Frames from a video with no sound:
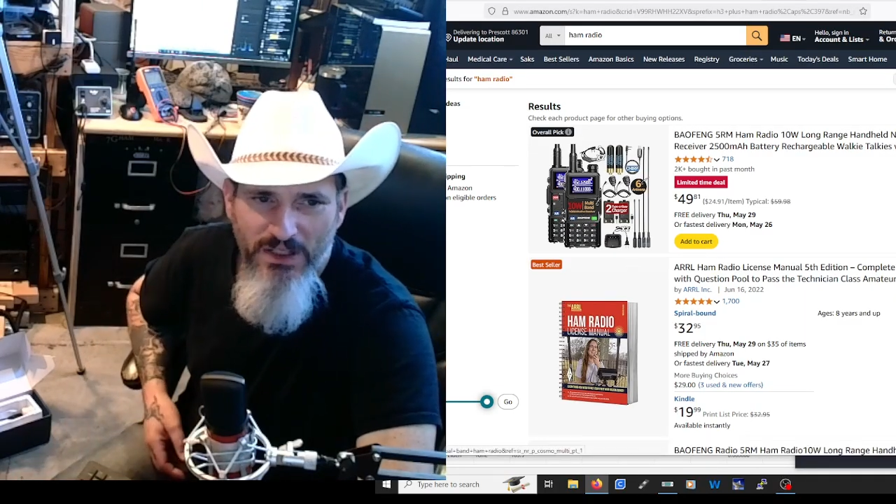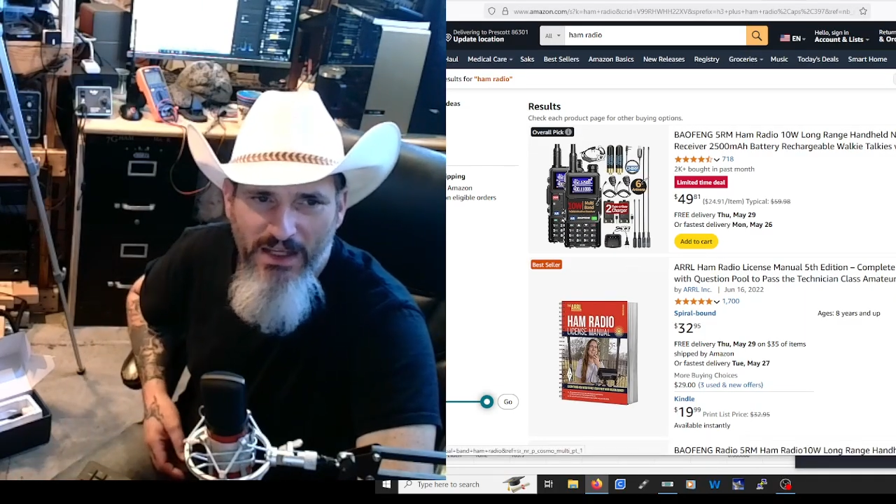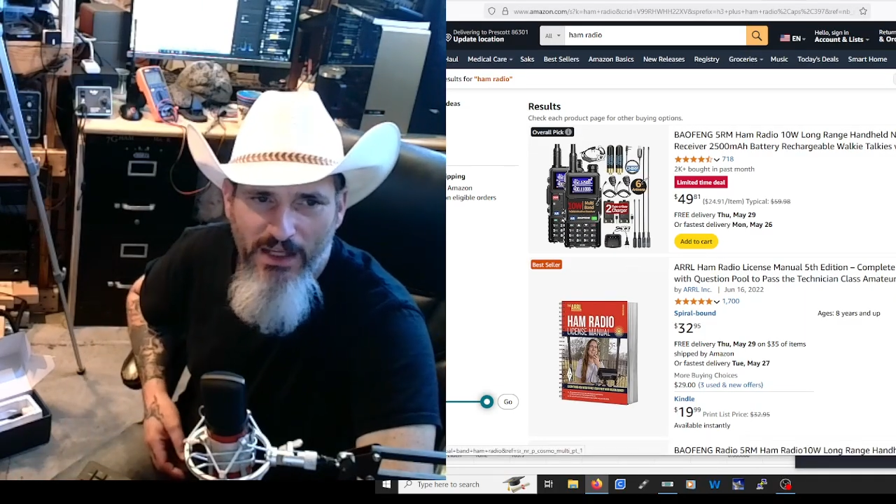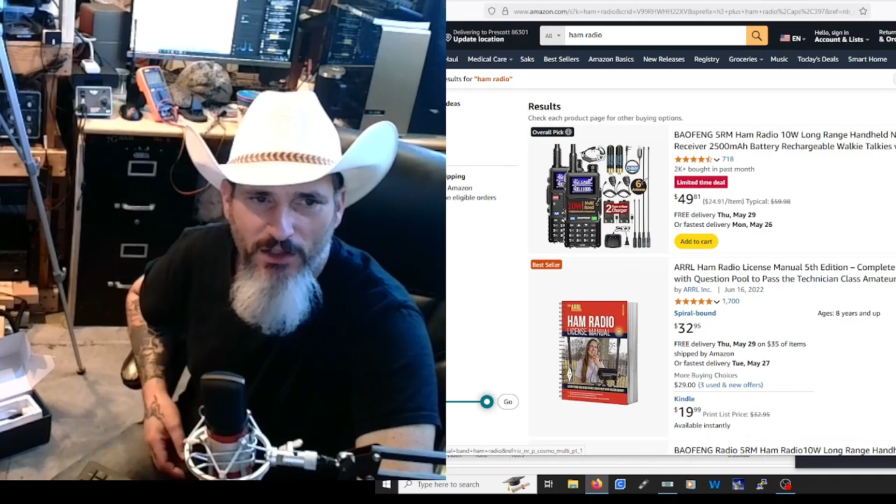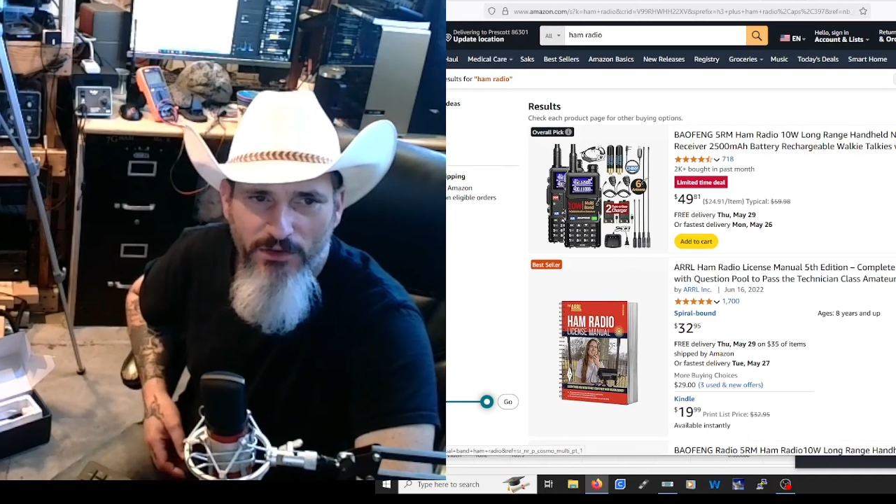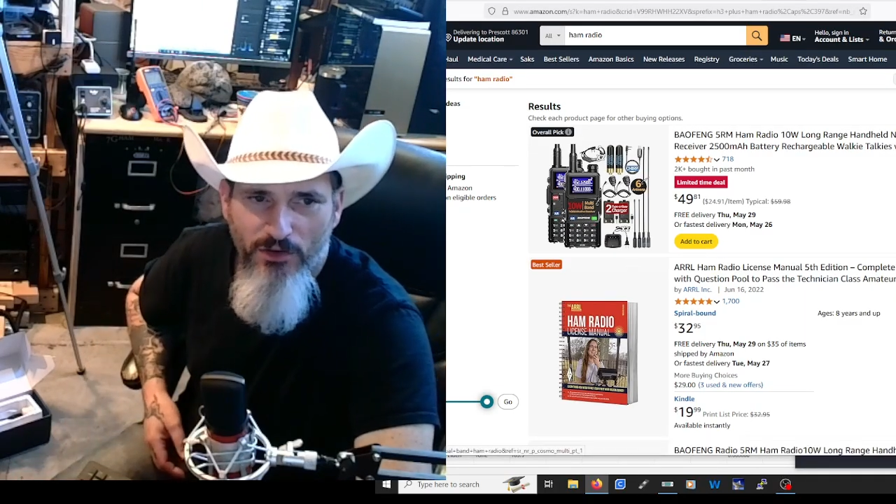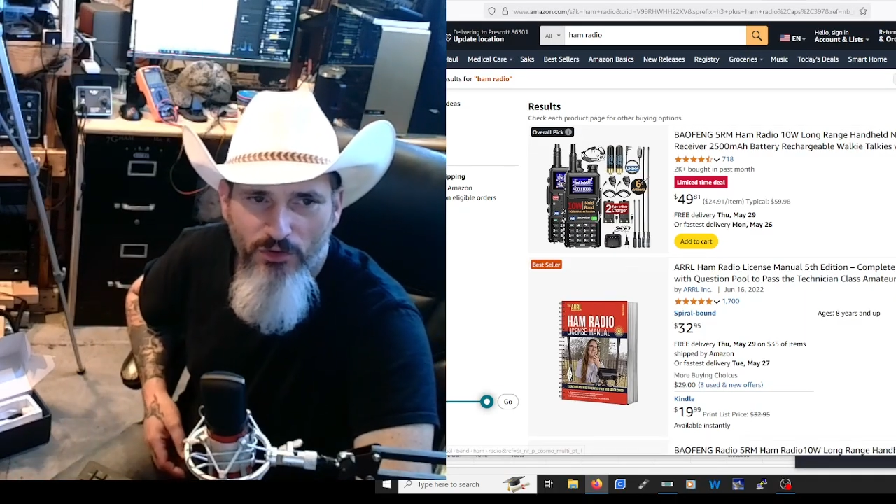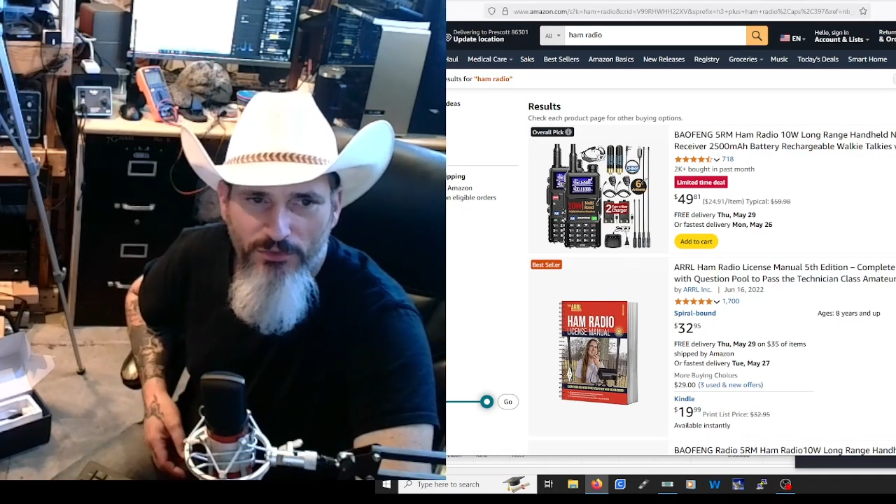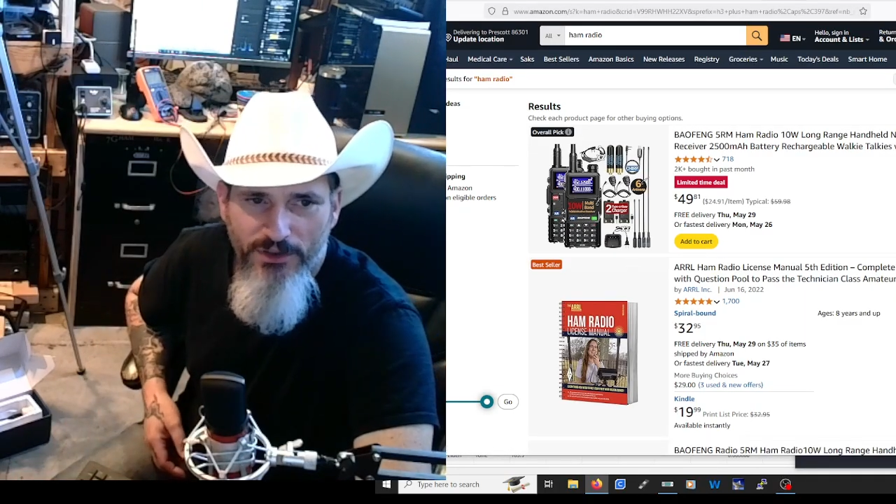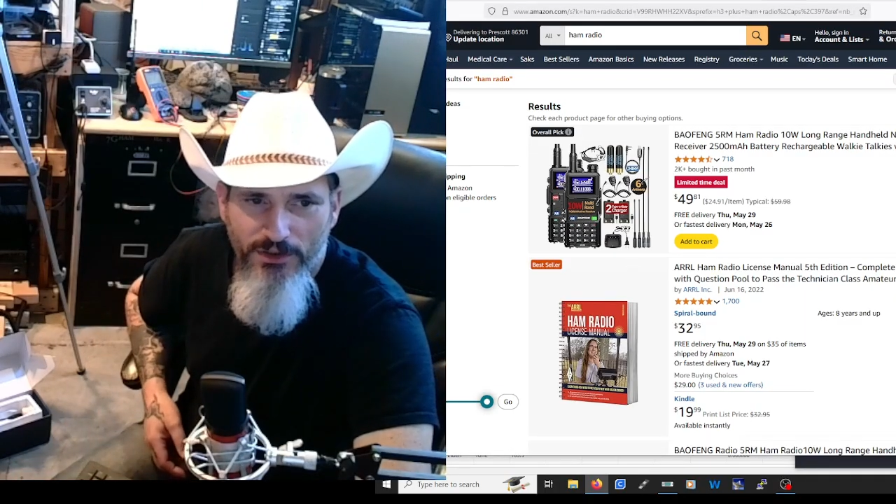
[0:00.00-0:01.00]
handheld
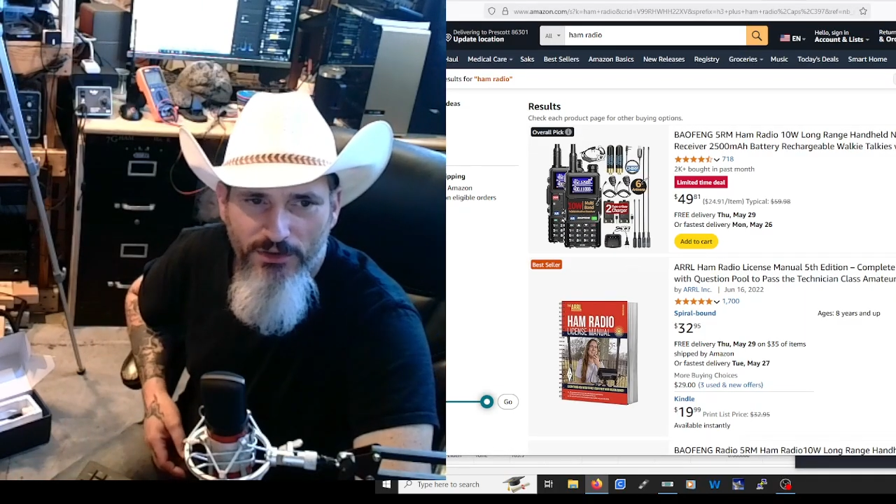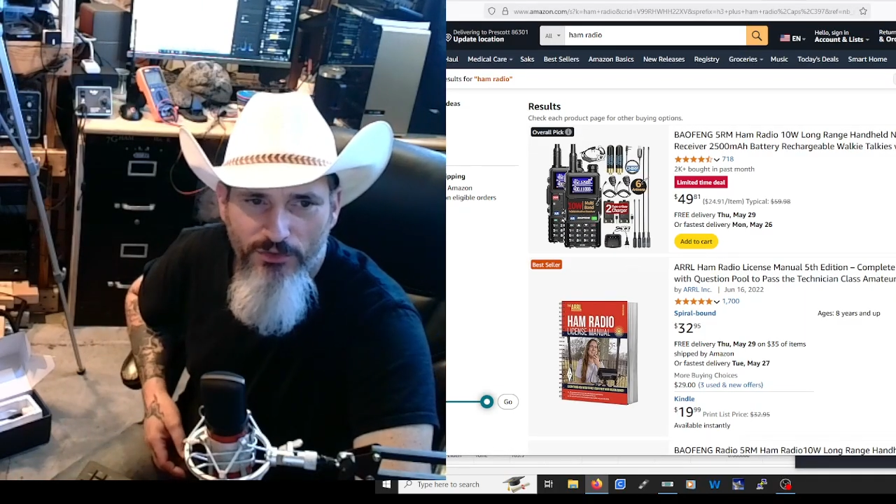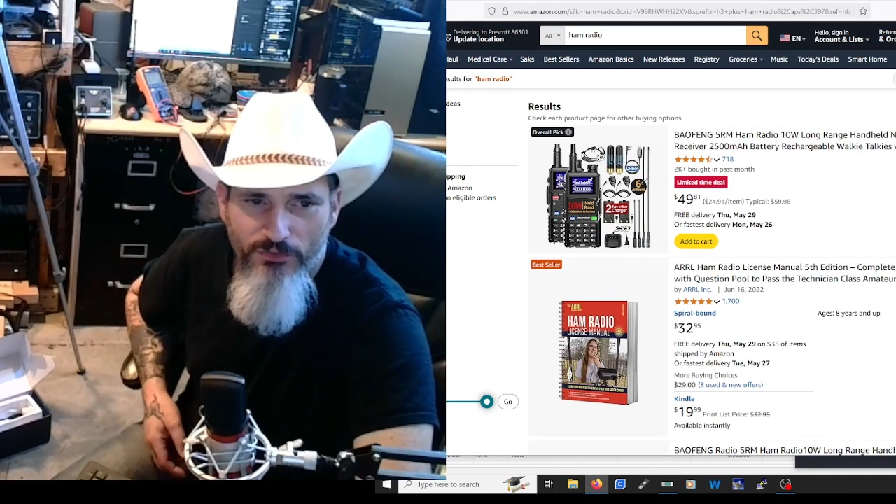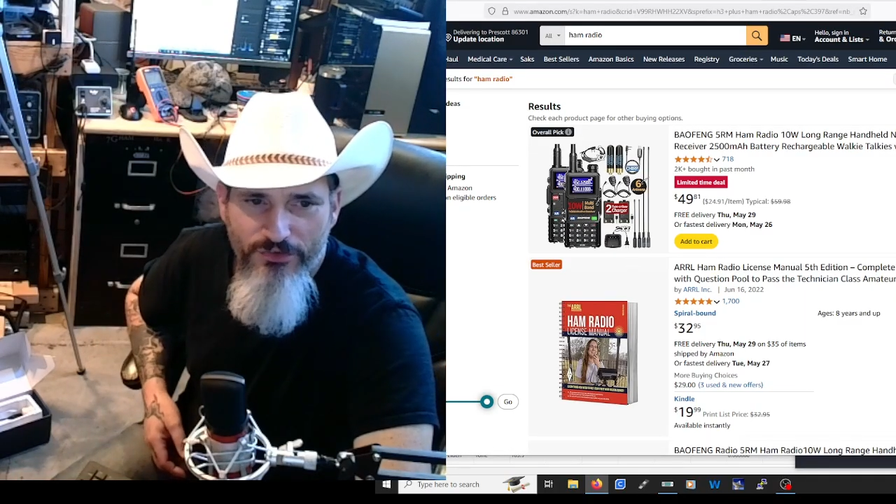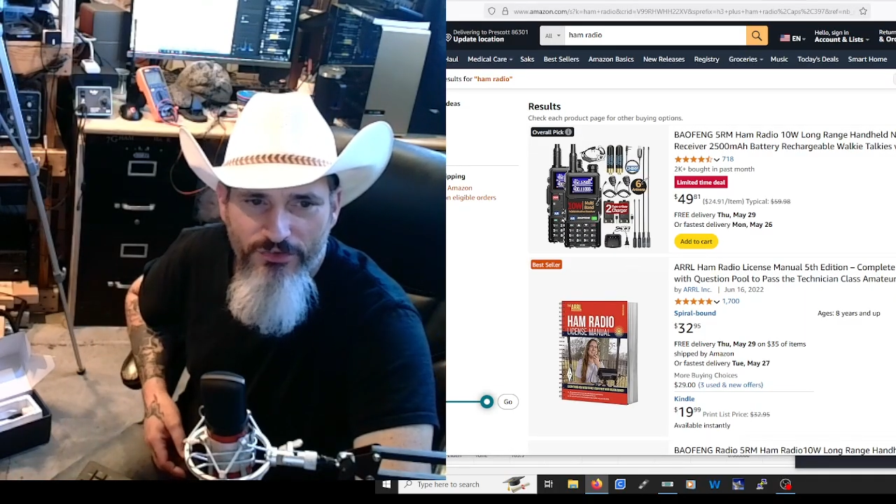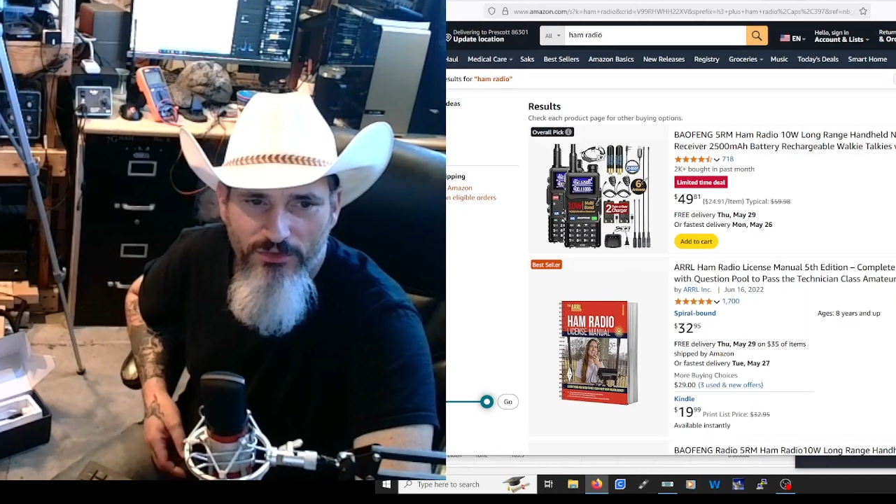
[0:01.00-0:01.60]
radios